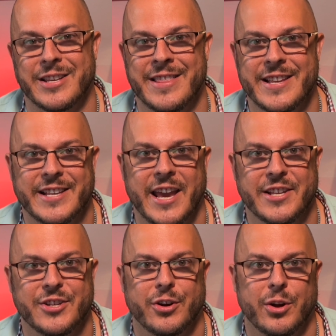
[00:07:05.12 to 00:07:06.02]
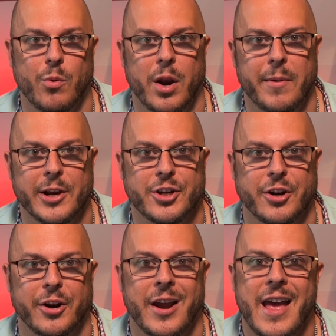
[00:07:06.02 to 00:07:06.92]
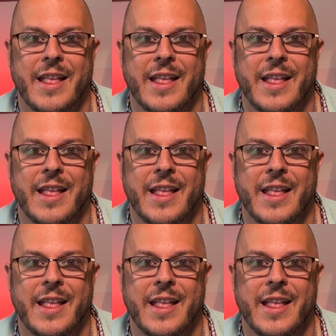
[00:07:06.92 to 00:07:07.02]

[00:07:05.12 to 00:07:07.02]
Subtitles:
In this case, you're going to want to make sure